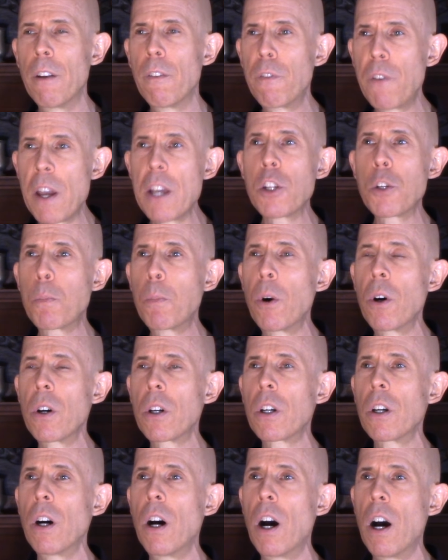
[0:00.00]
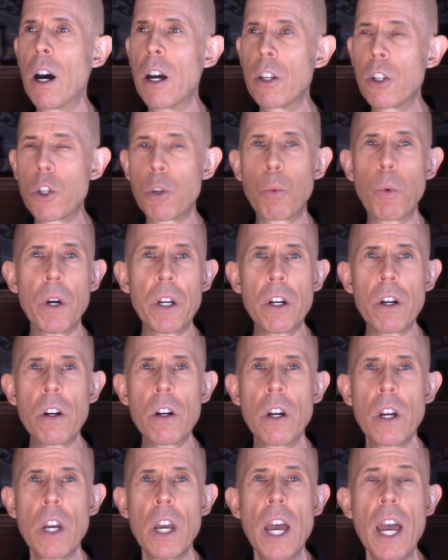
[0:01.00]
Facebook, on
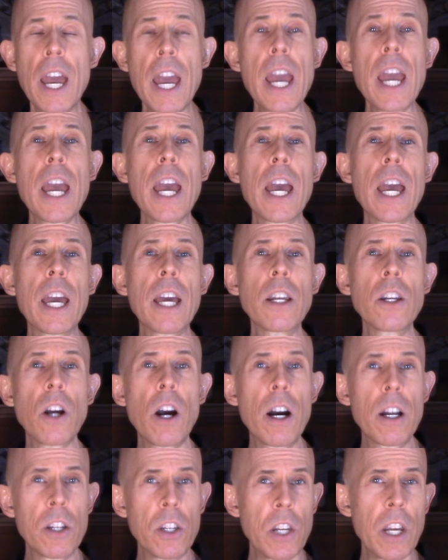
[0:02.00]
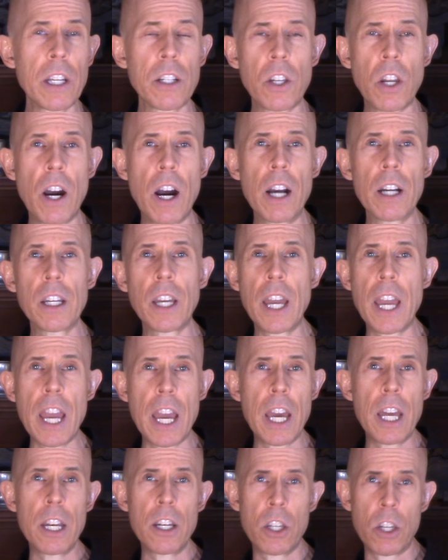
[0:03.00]
Twitter, and on TikTok.
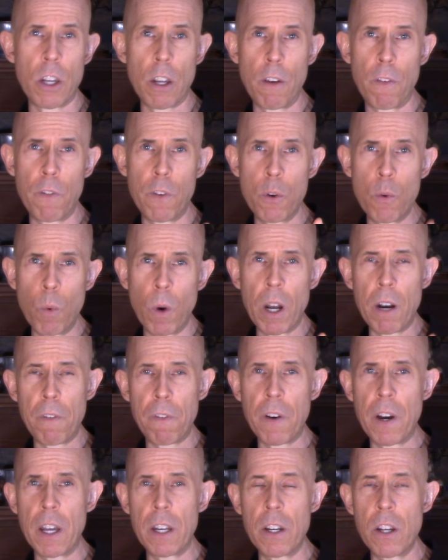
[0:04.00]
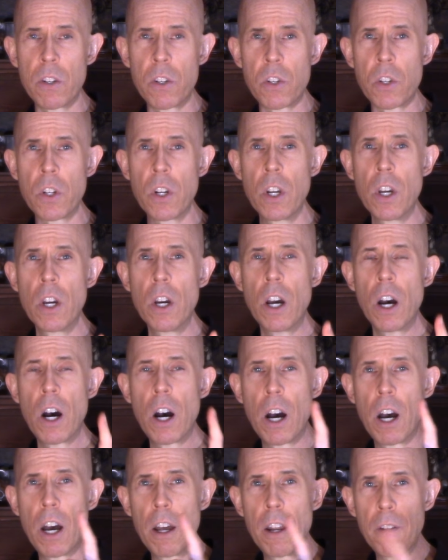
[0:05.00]
And if you want to find us
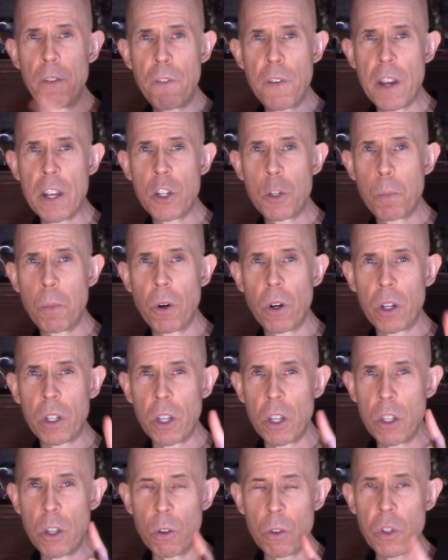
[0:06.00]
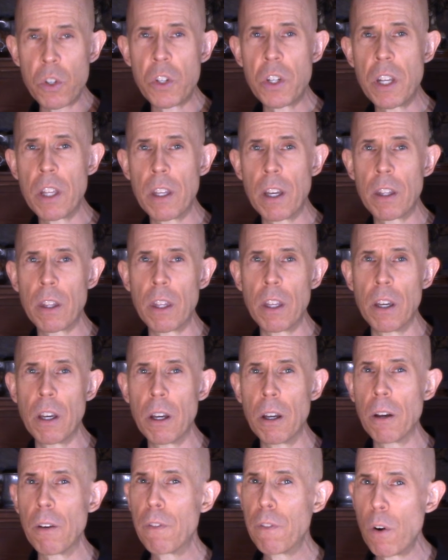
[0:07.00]
on Facebook, you'll see that
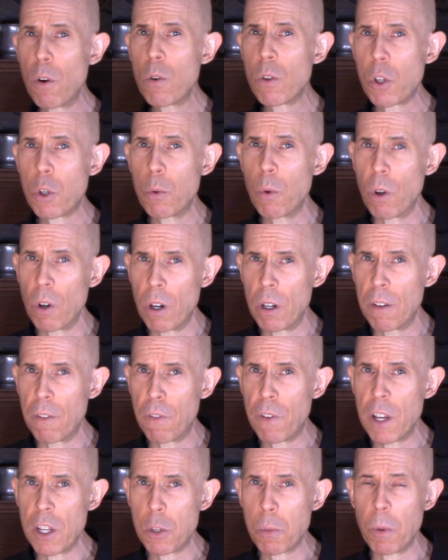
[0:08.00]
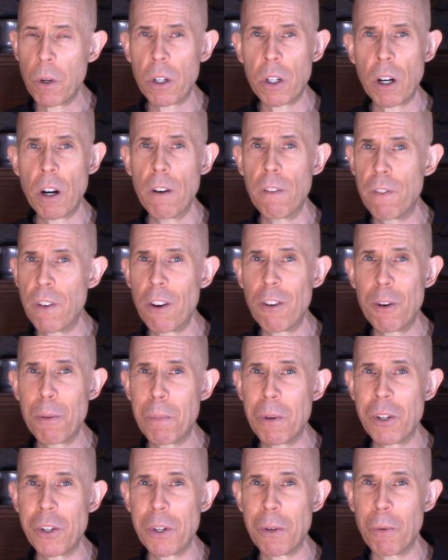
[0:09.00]
the folks who are in Facebook are very
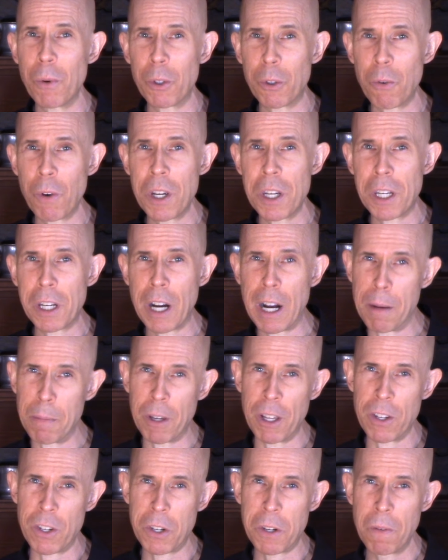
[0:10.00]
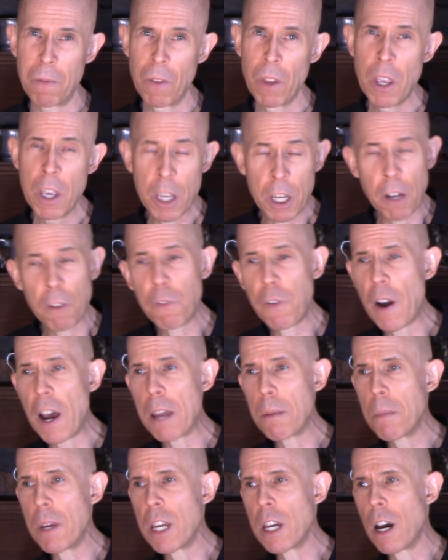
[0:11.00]
busy with great comments. You can
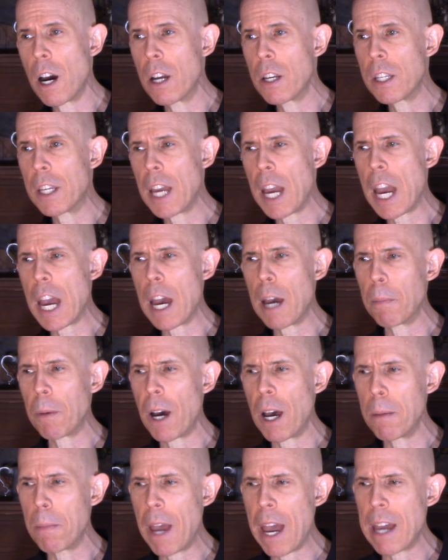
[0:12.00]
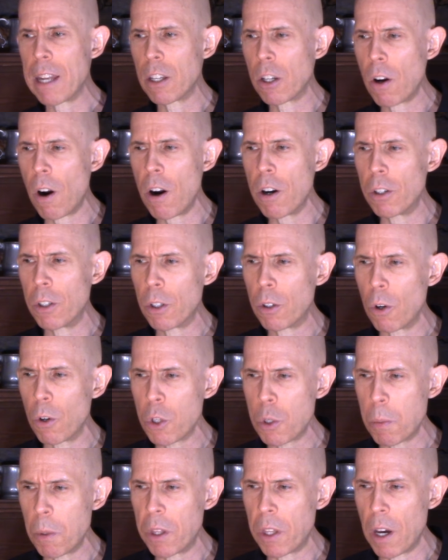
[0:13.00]
find me on Gab. I'm at Gardner
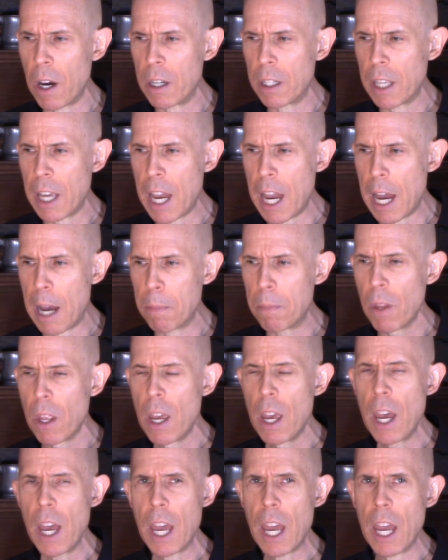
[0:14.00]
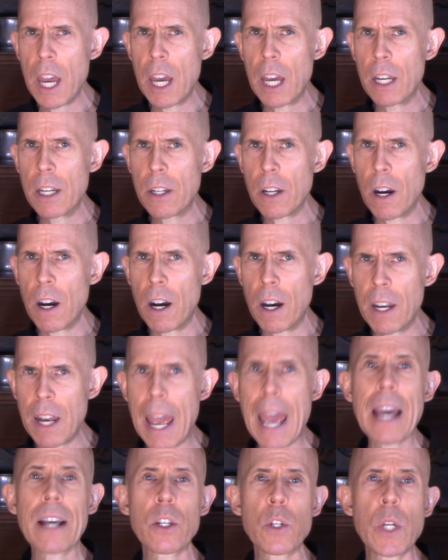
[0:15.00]
Goldsmith on Gab. And on
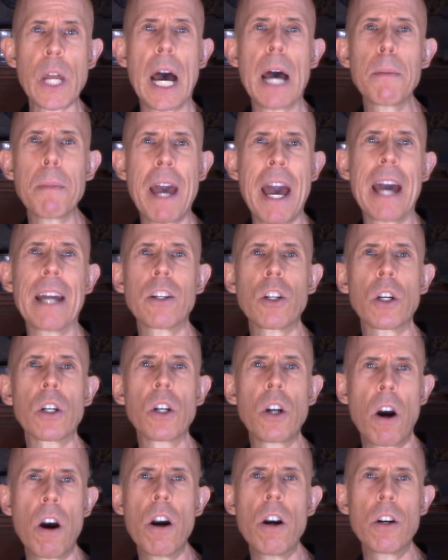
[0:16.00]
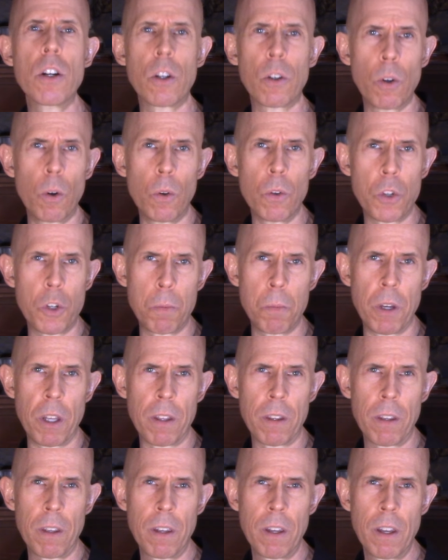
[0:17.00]
X, I'm at Gard
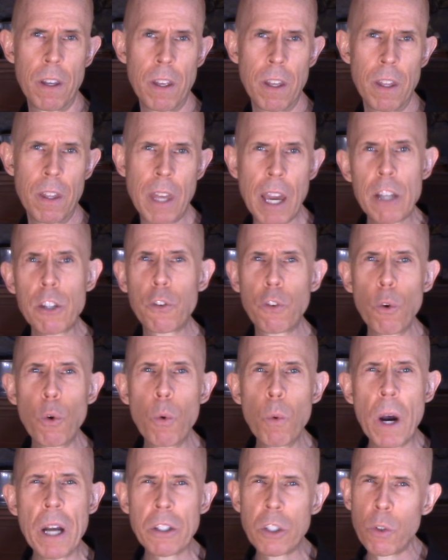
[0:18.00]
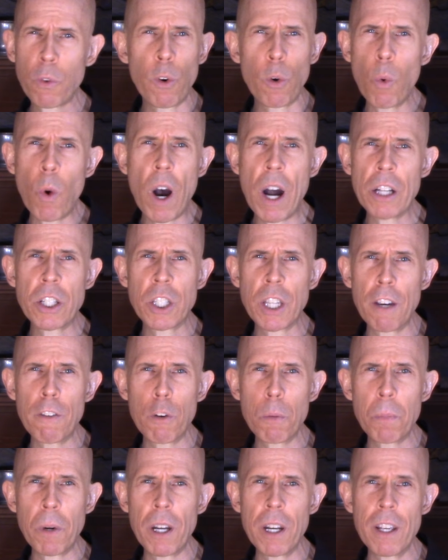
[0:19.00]
Goldsmith. Thanks so much for watching,
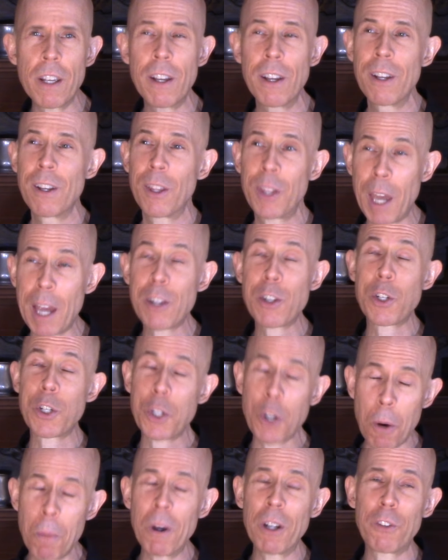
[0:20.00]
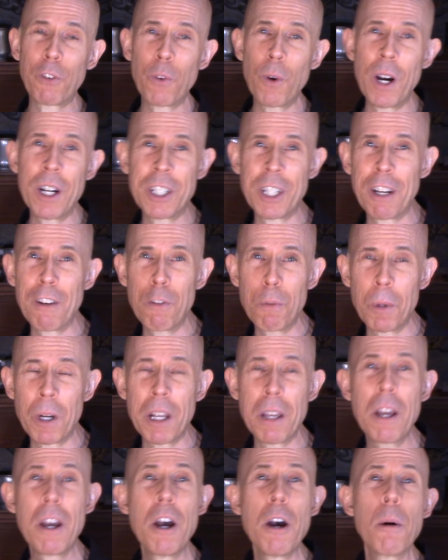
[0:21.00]
everybody. Thanks so much for watching,
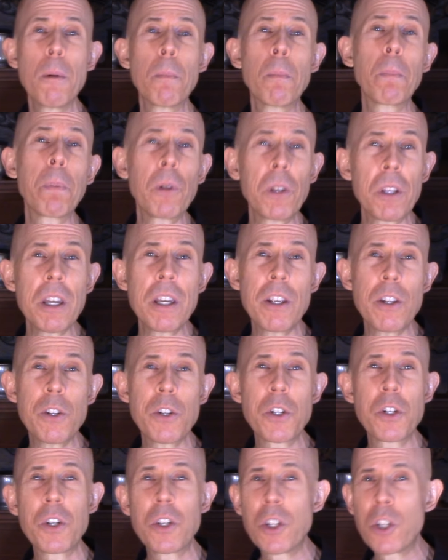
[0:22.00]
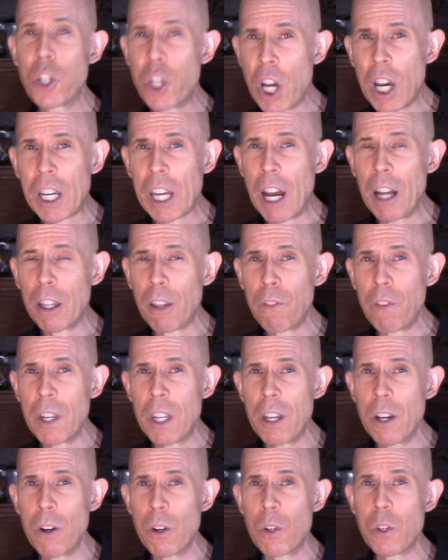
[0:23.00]
everybody. Please check out the
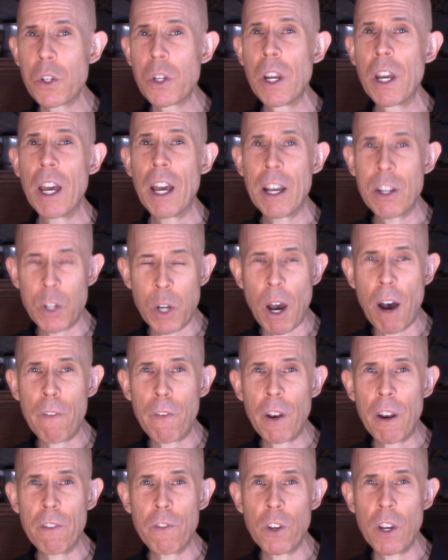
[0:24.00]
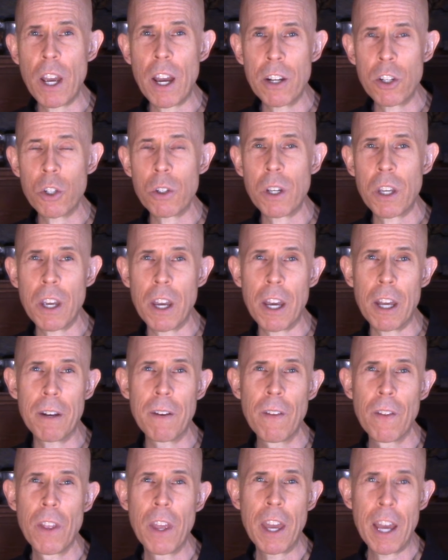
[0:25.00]
videos as often as you can
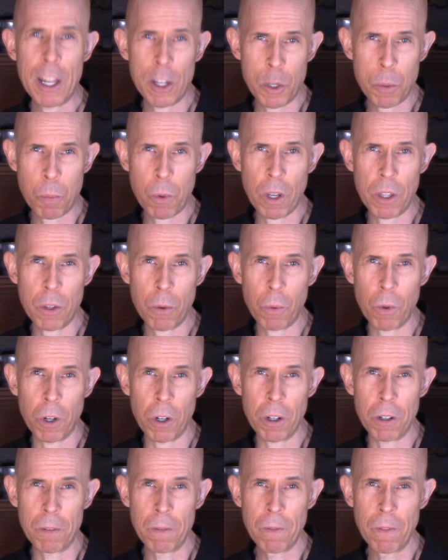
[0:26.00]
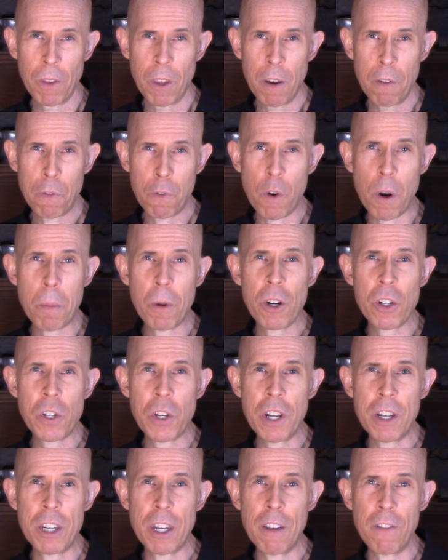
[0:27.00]
and spread the word. For
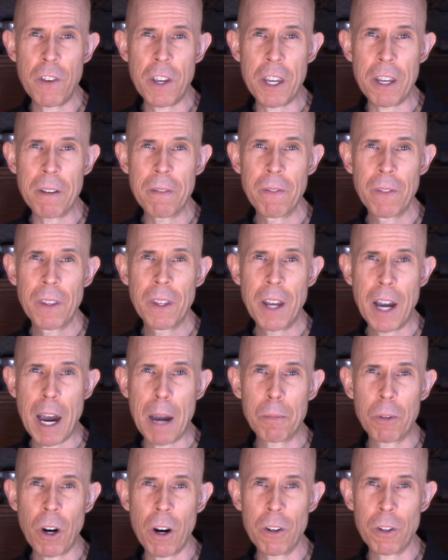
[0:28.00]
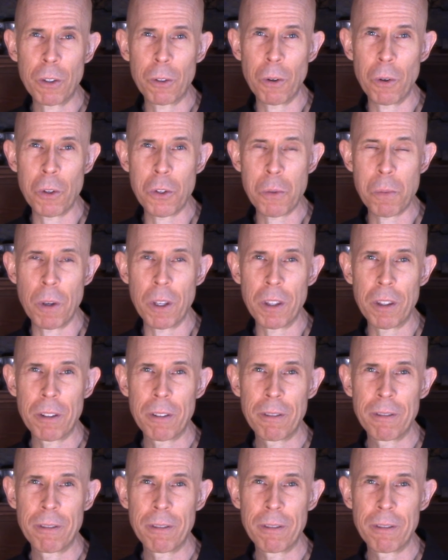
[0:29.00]
MRCTV, I'm Gardner Goldsmith.